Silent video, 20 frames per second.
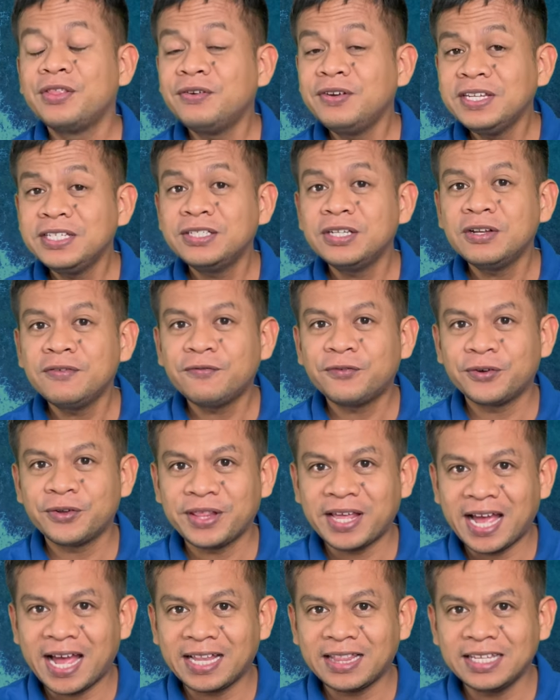reason for
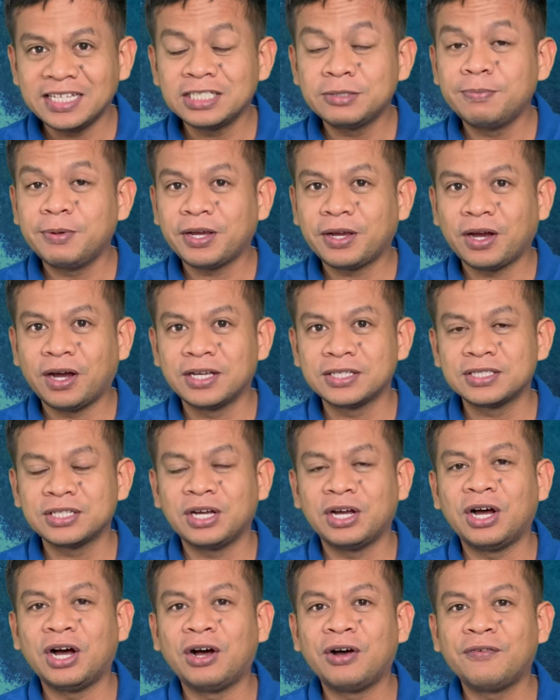that is because
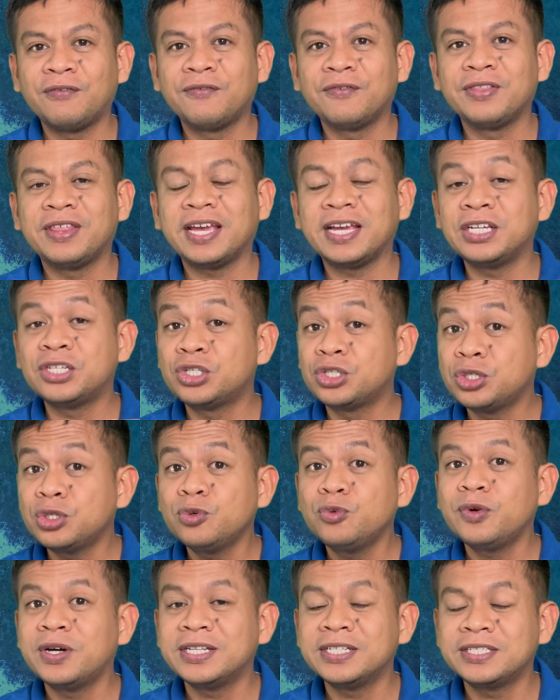of the
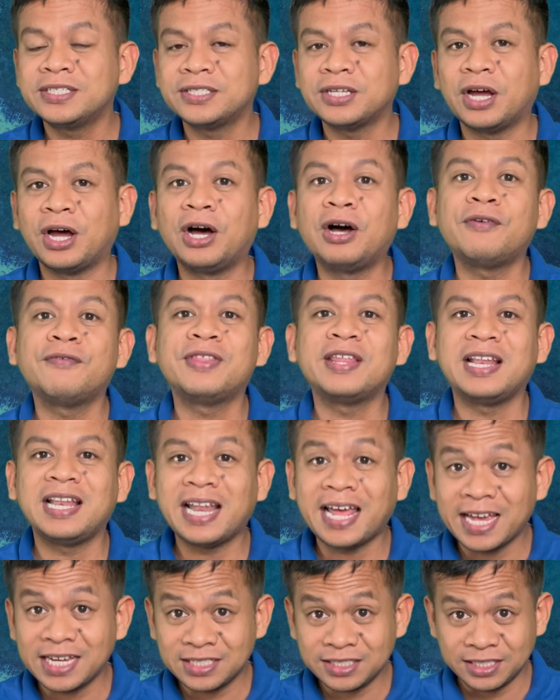issuance of the
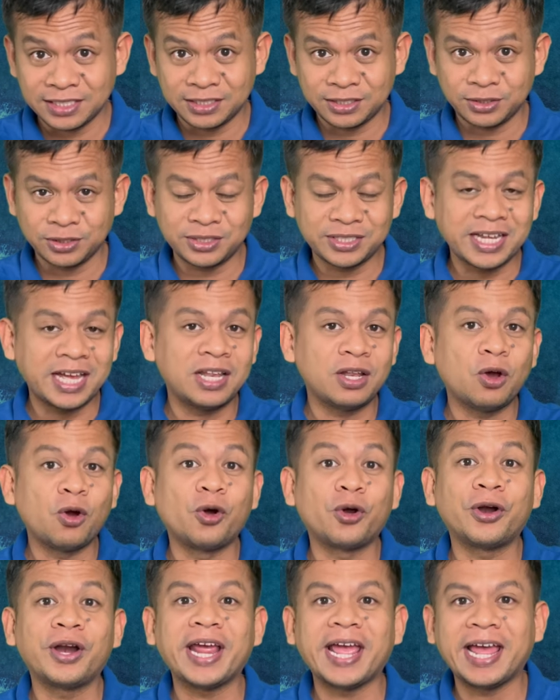license to sell
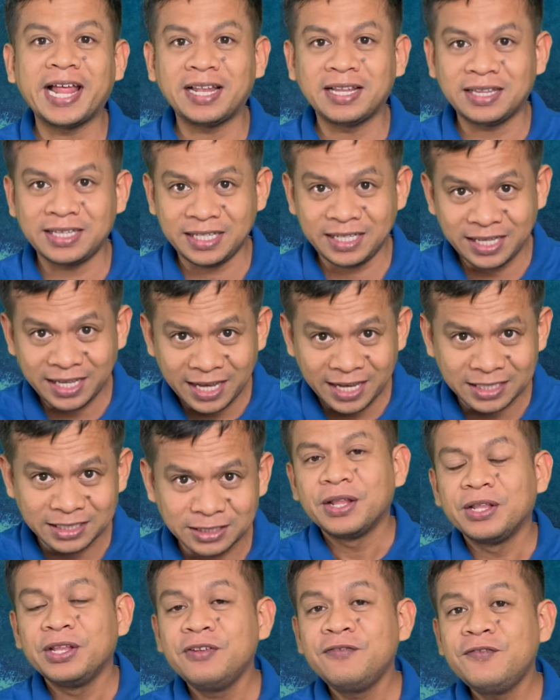or
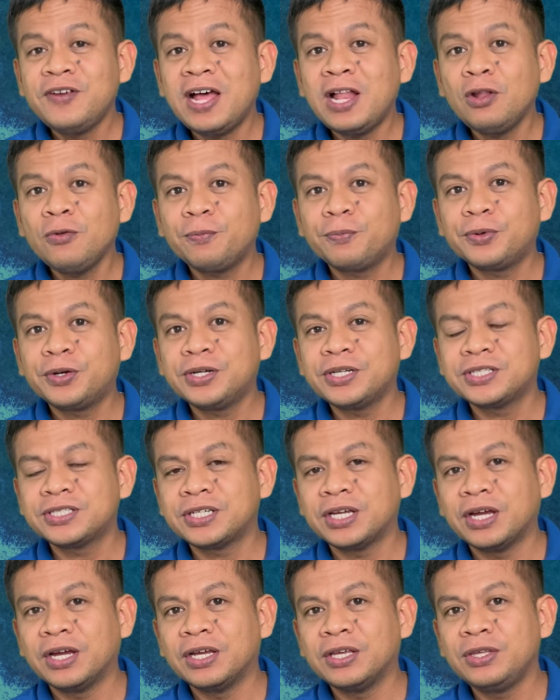LTS.
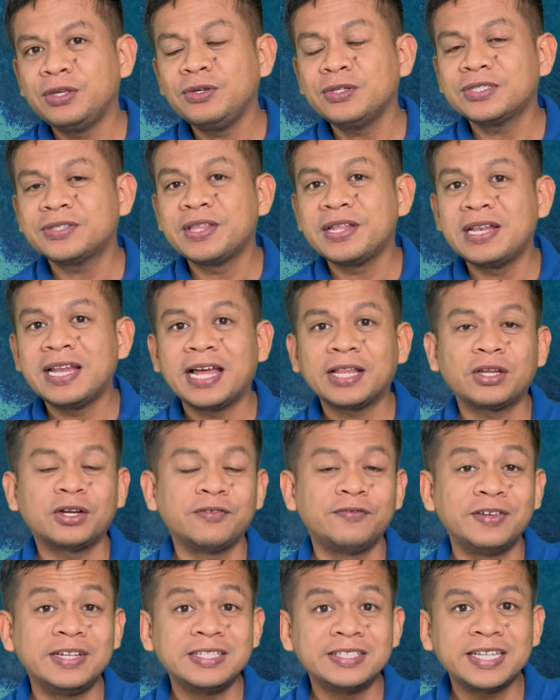Developers use the letter
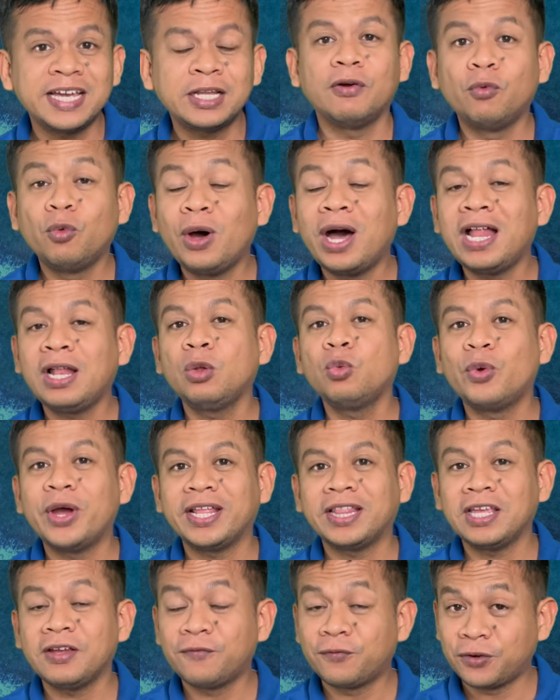of intent while
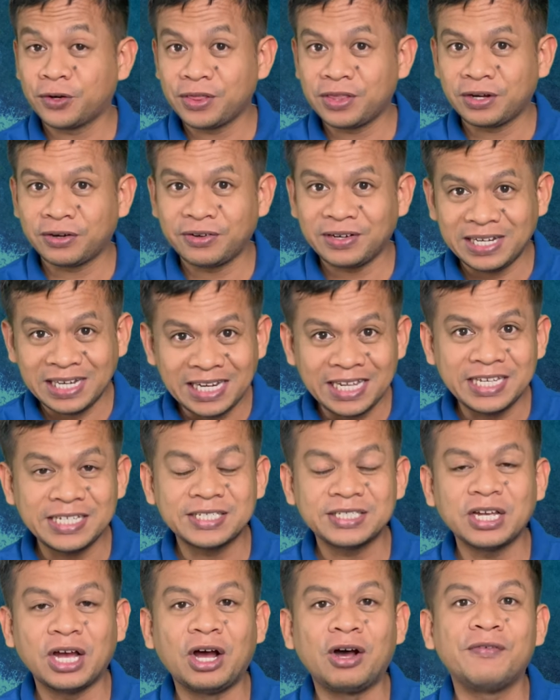waiting for the
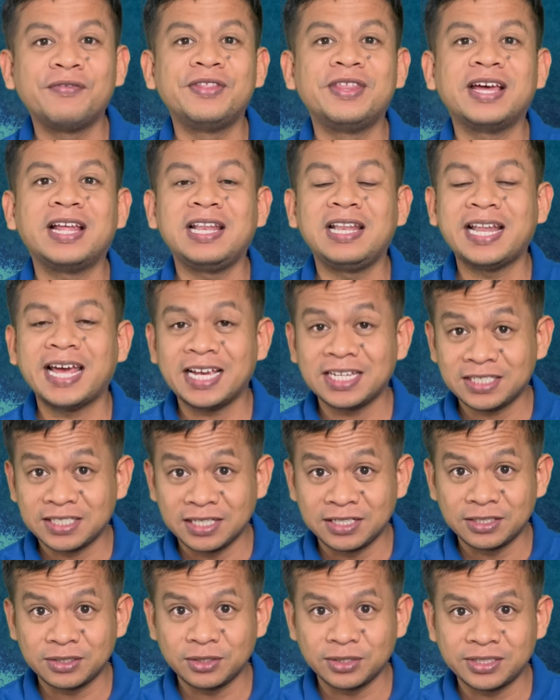release of the
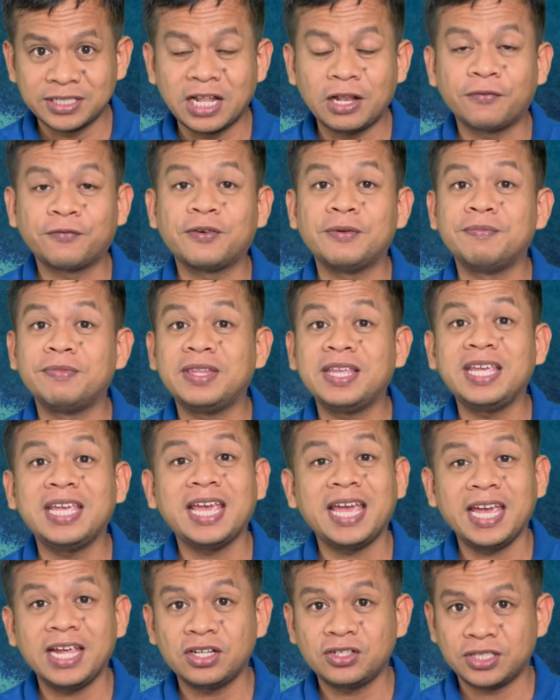license to sell from
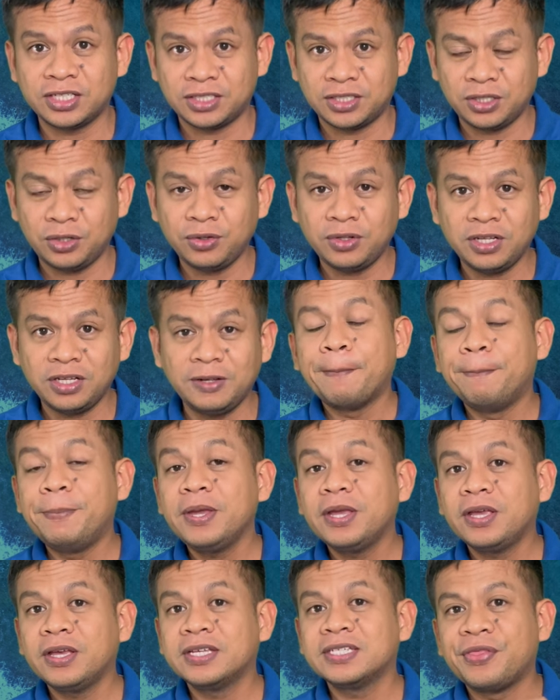DHSUD
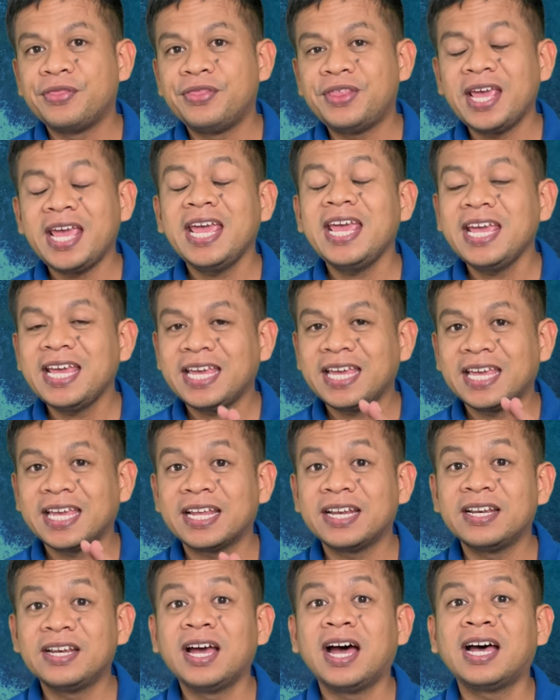because they
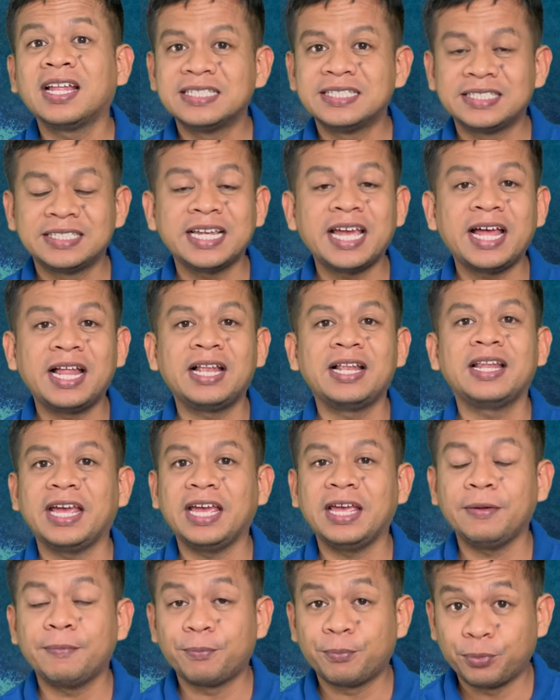cannot sell
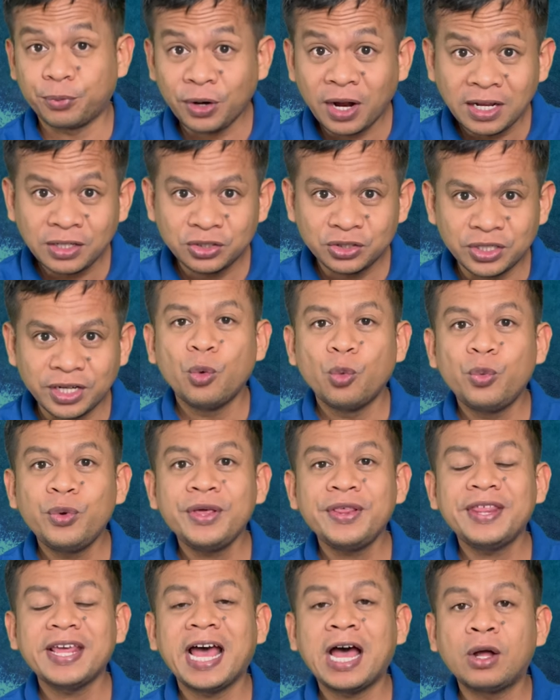a project
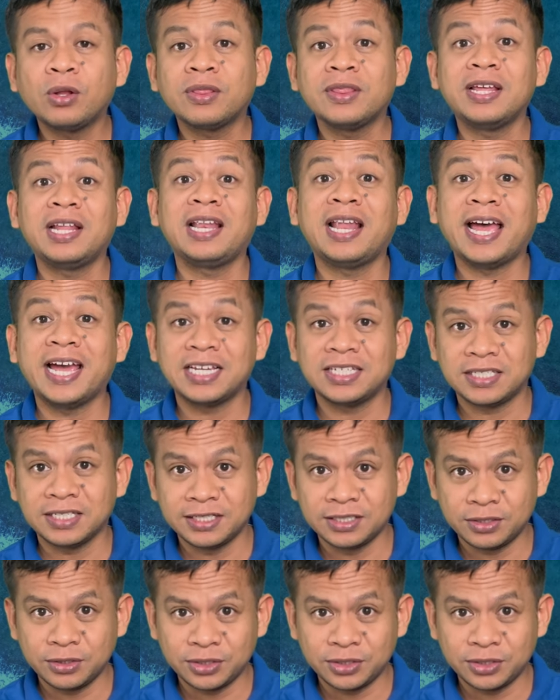without the license to